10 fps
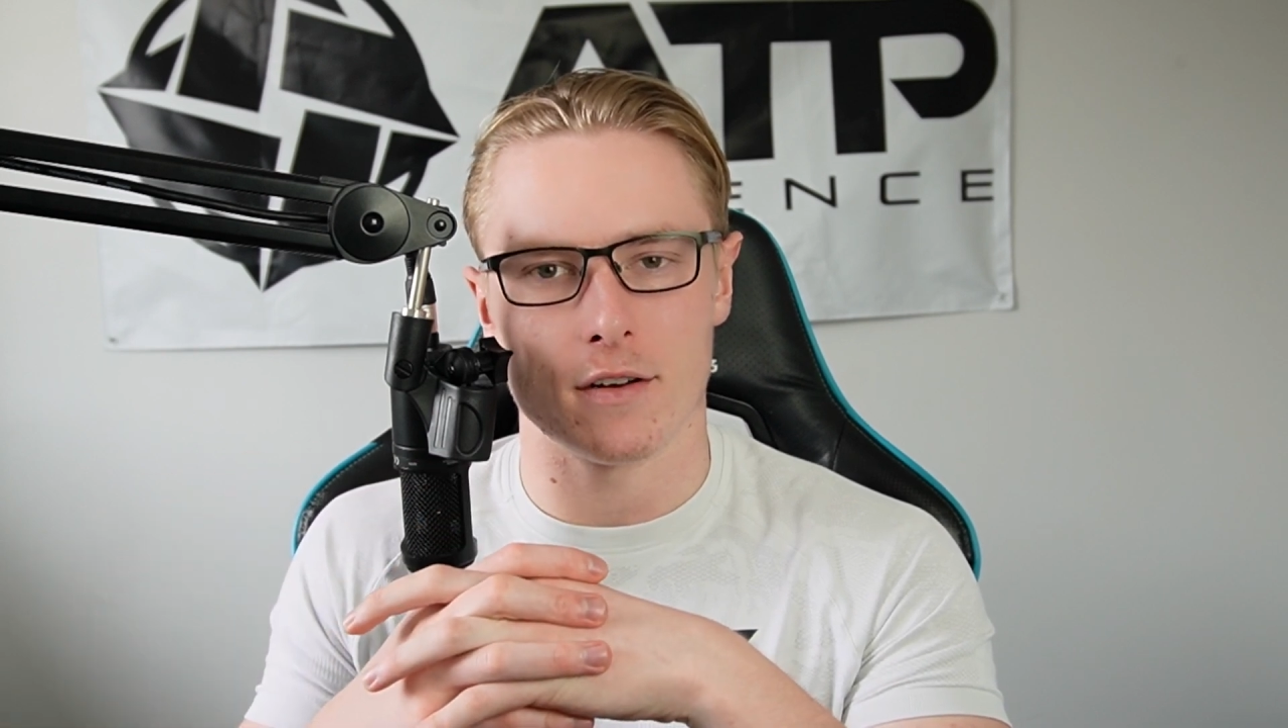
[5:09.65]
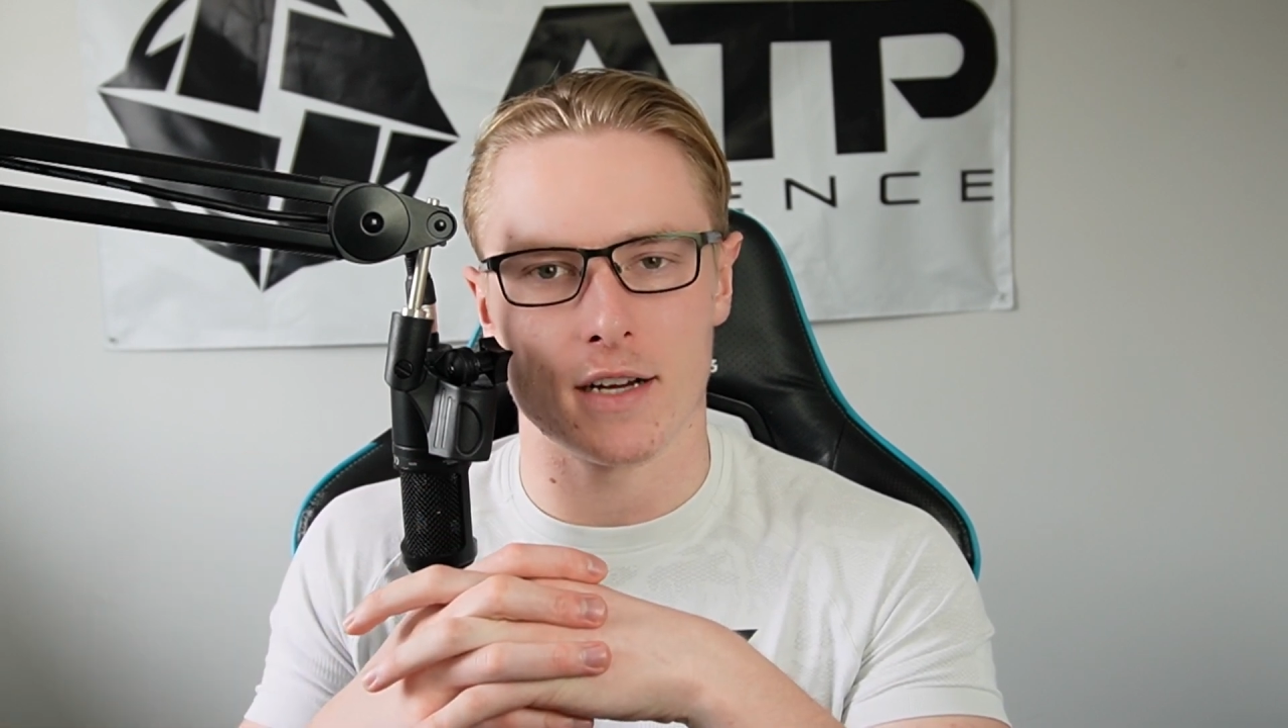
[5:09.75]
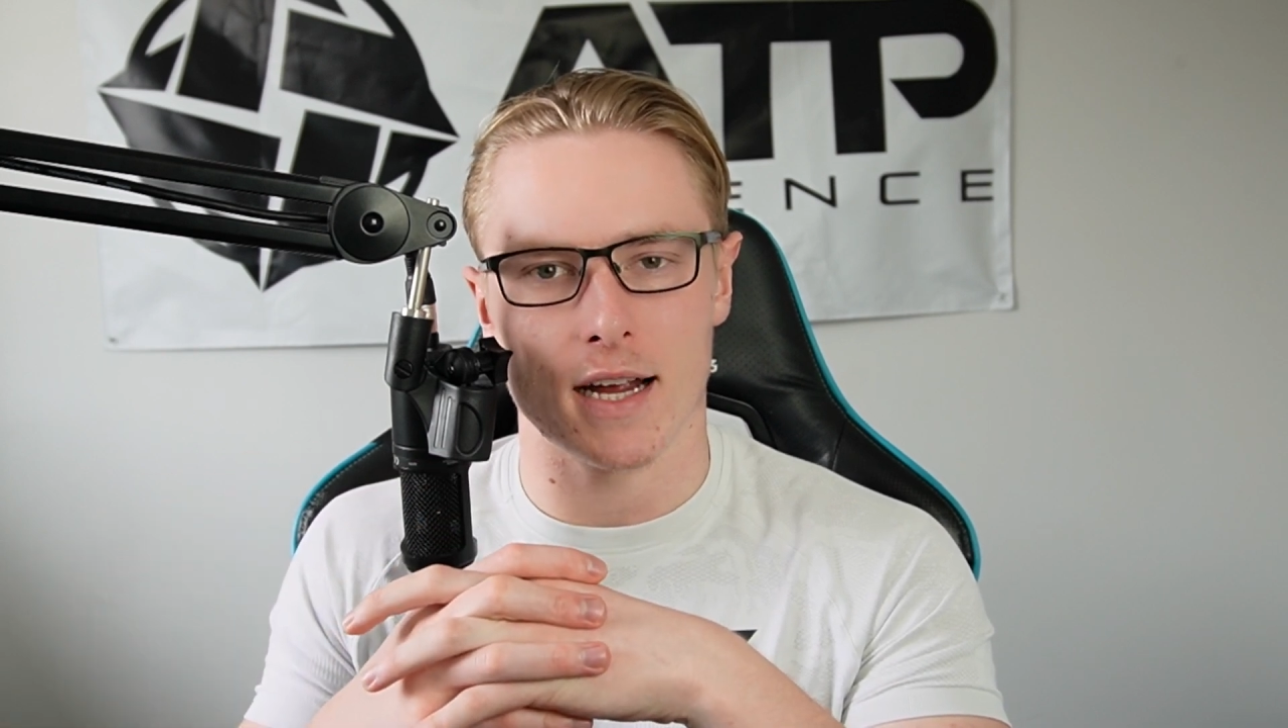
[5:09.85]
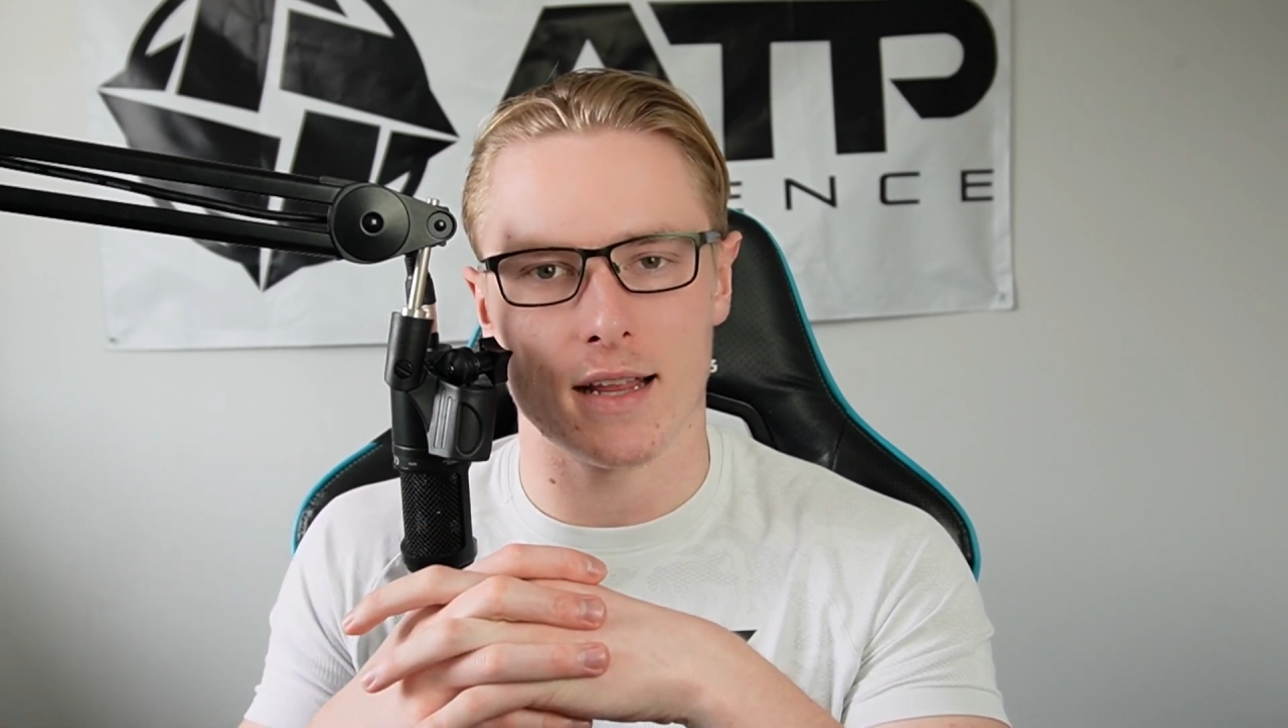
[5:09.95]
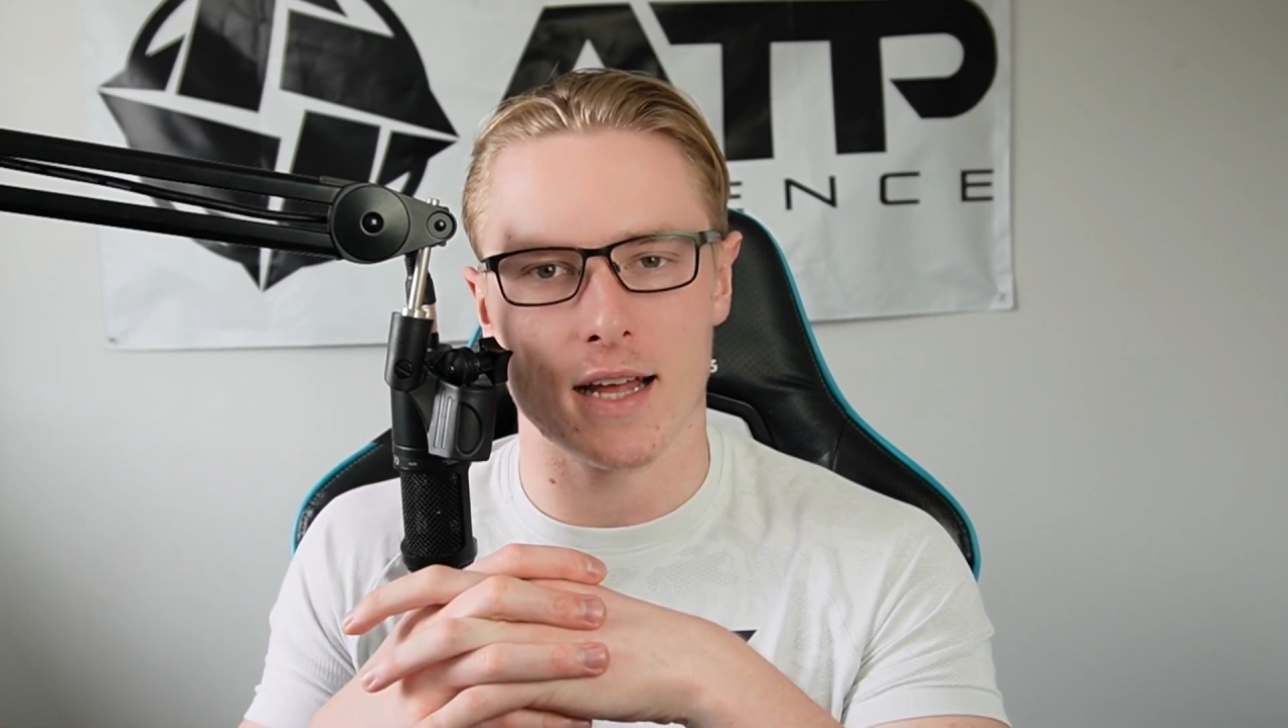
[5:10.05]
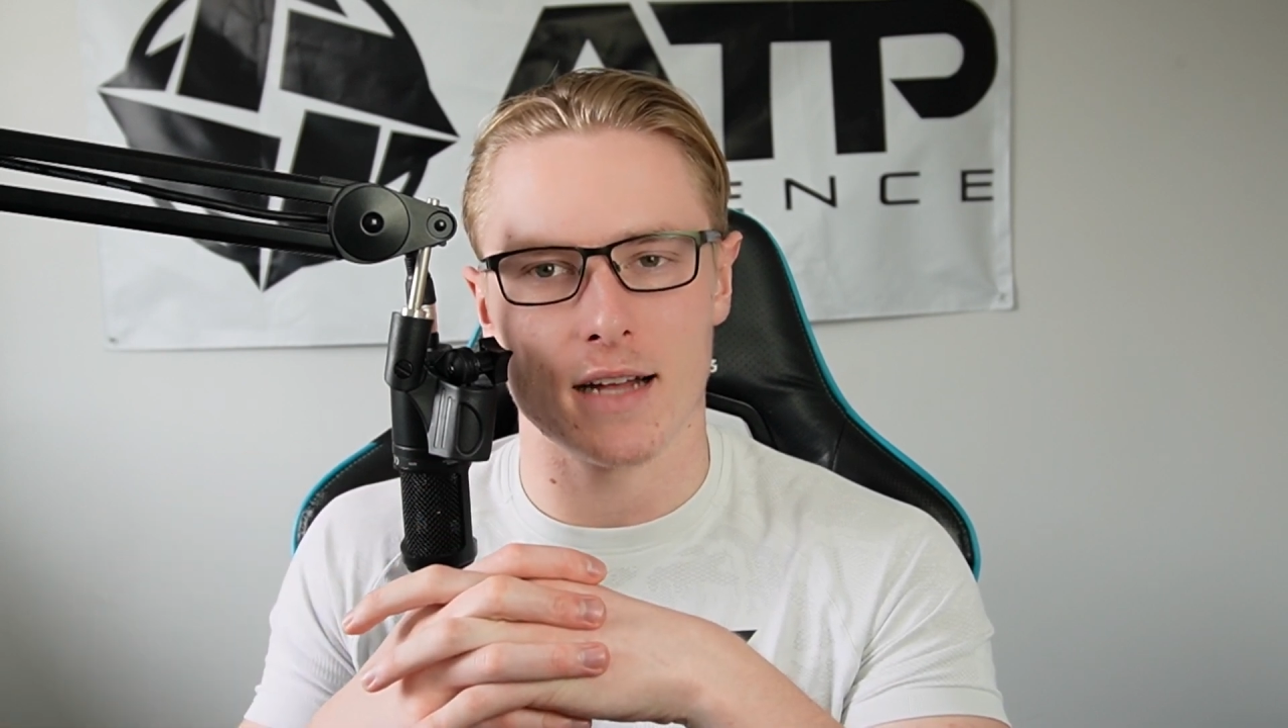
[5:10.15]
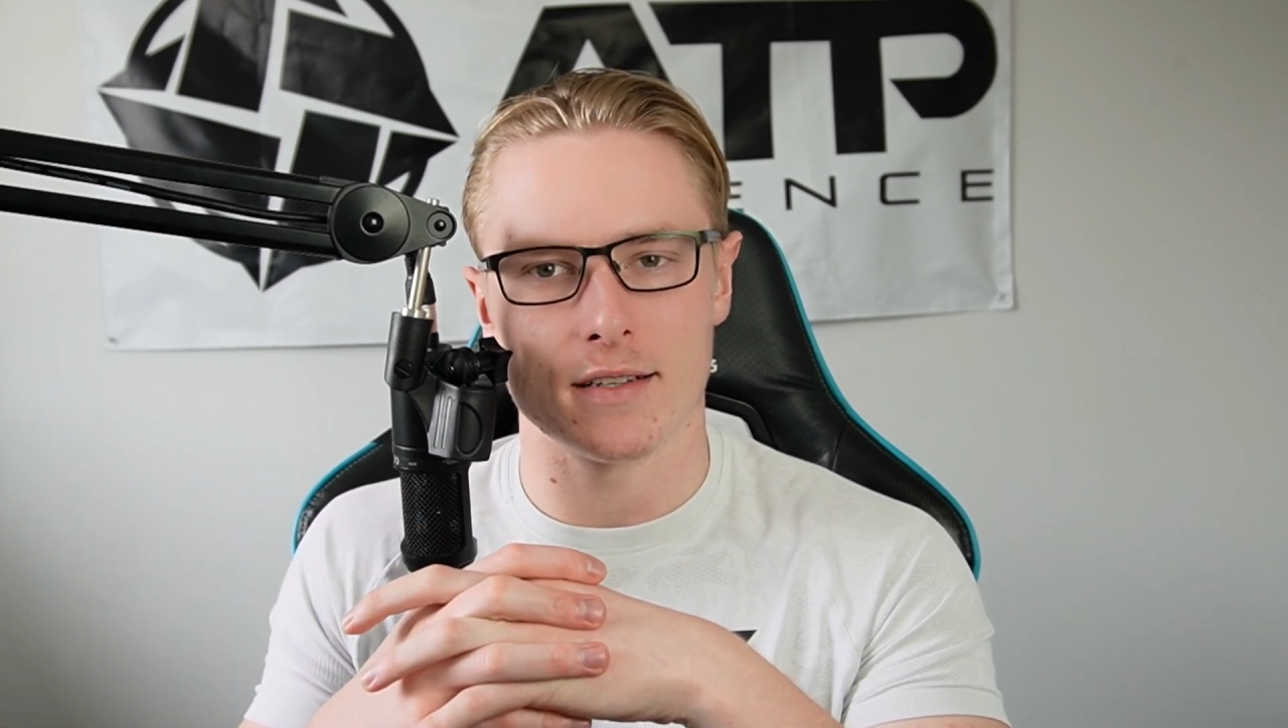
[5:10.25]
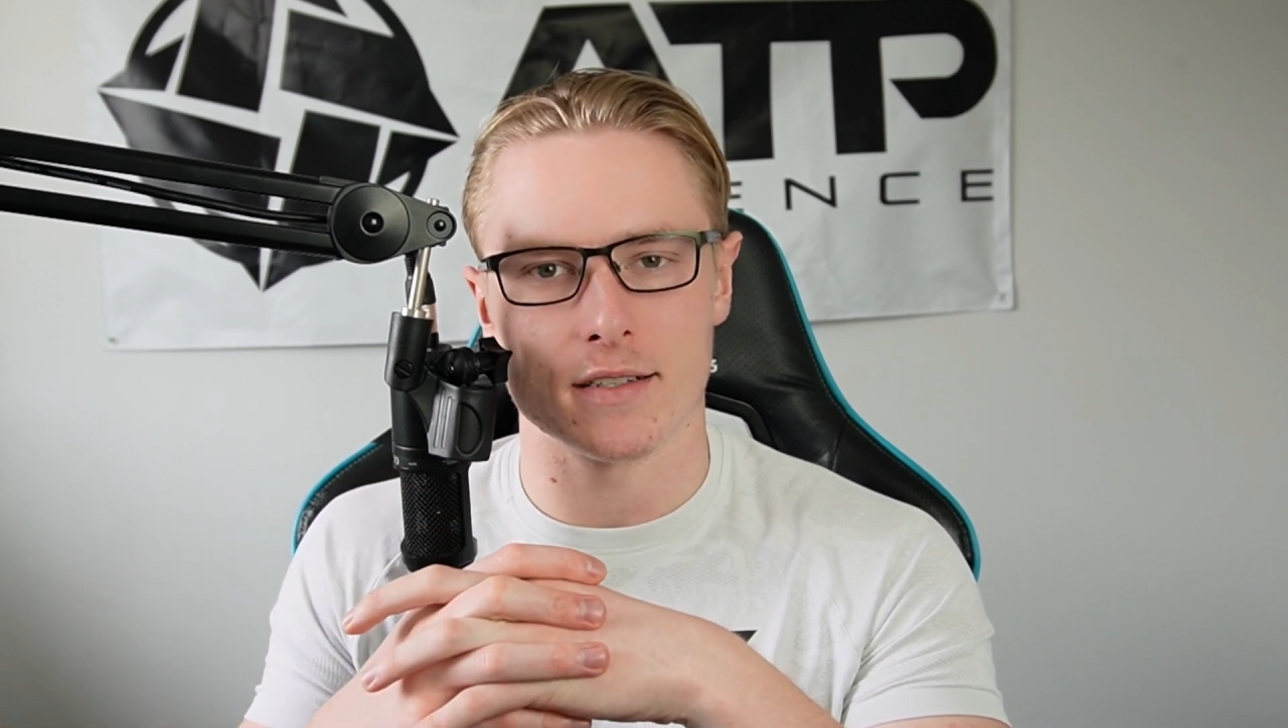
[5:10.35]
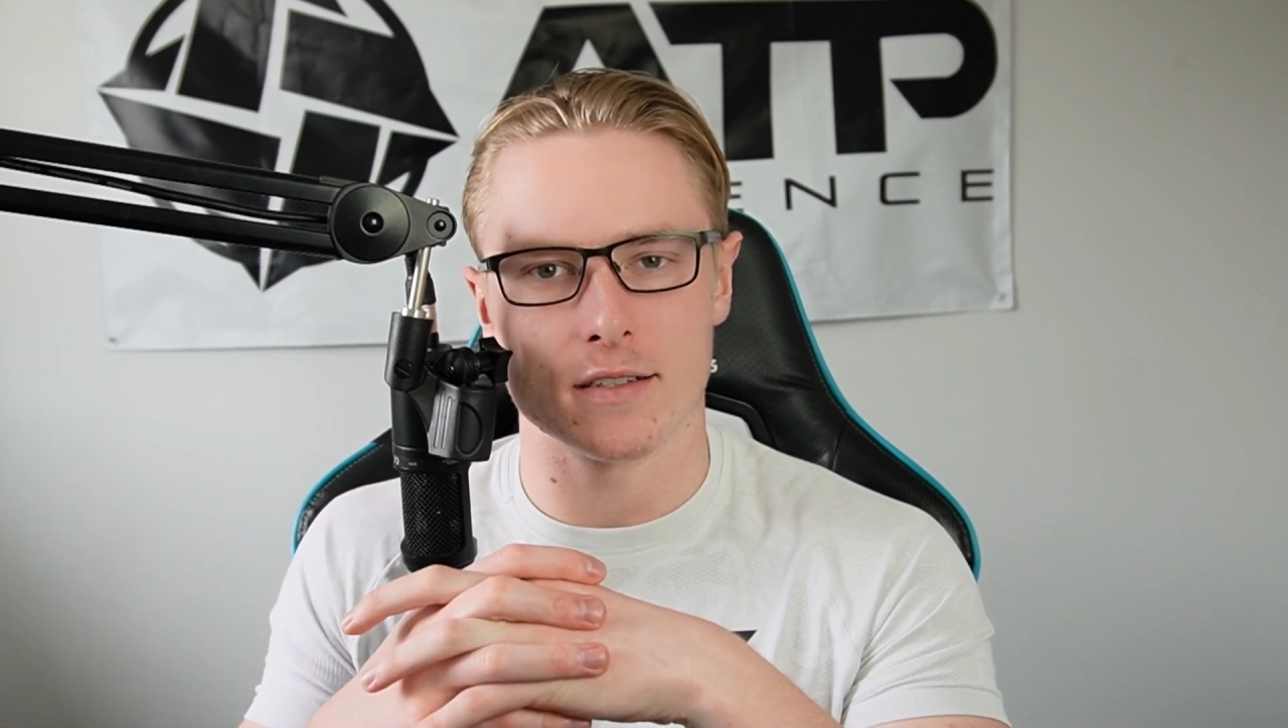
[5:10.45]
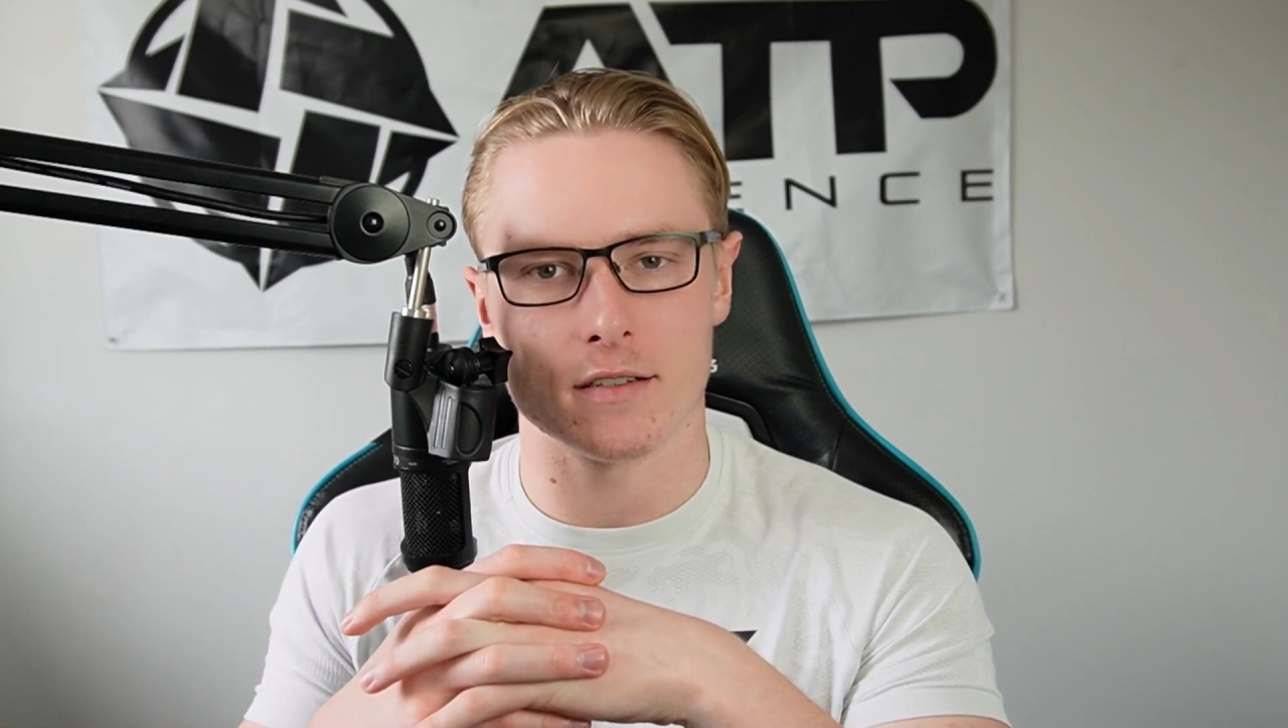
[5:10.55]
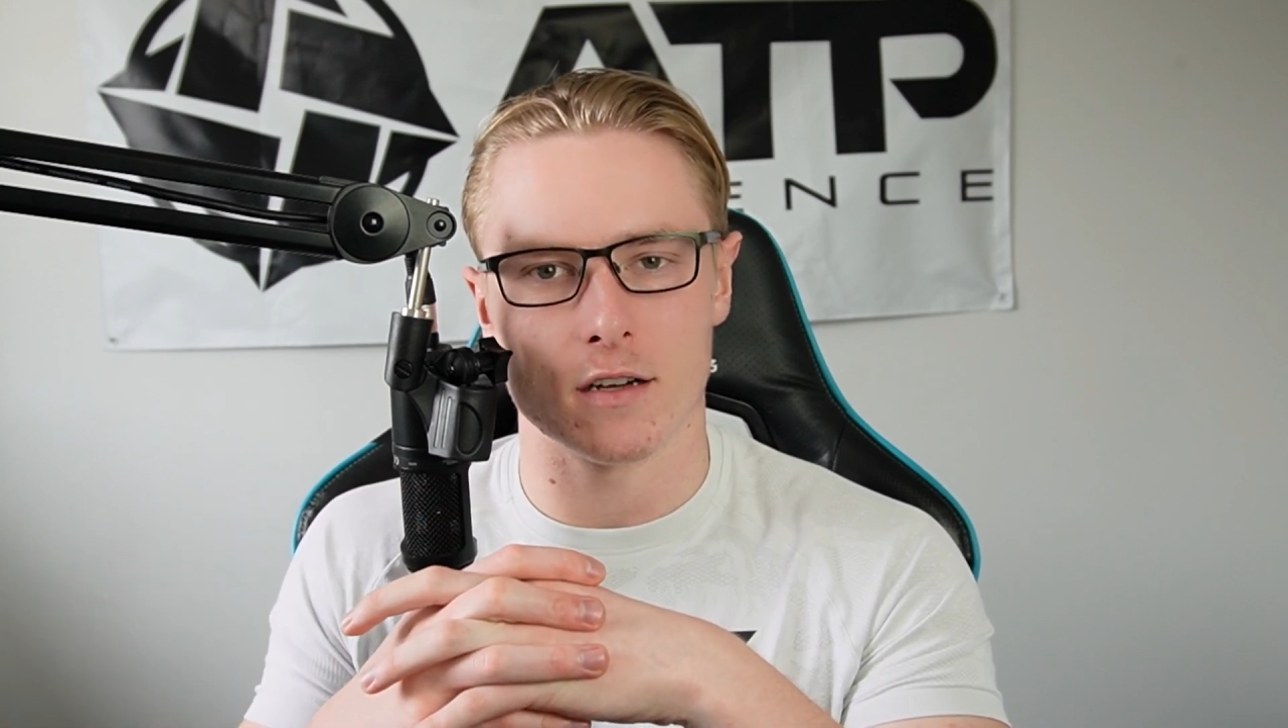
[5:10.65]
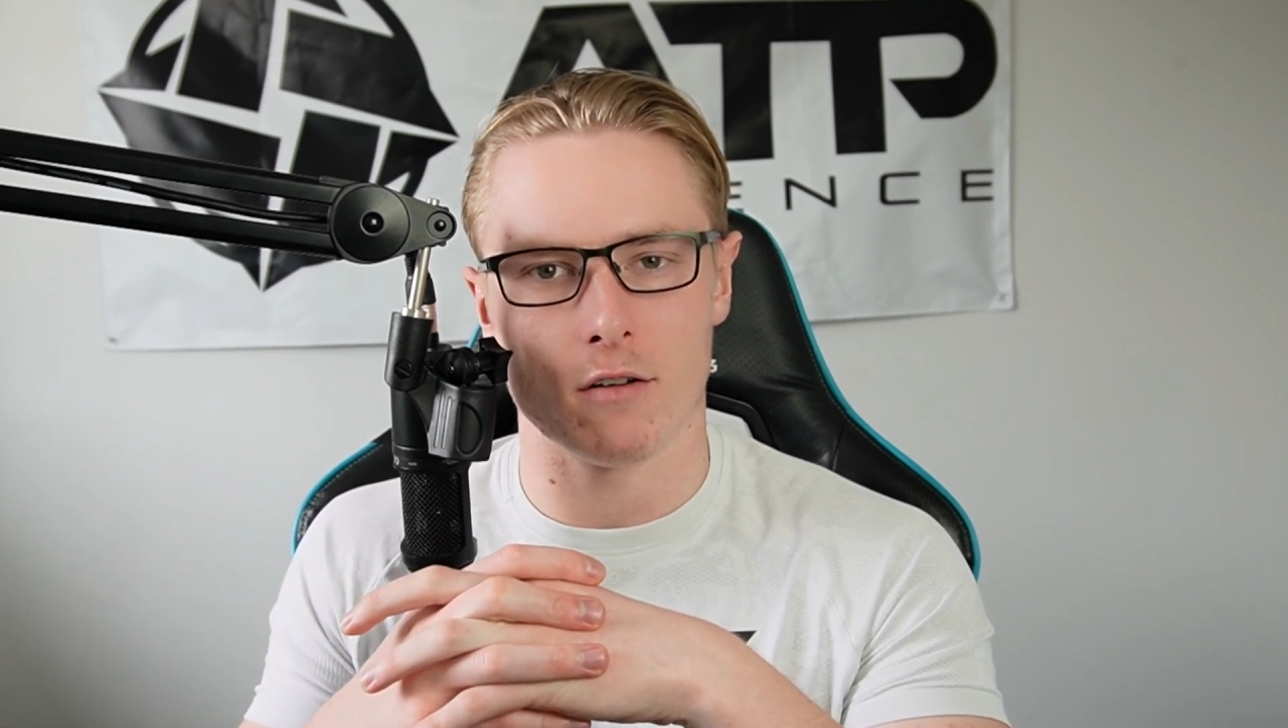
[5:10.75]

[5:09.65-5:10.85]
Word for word: Okay, lads.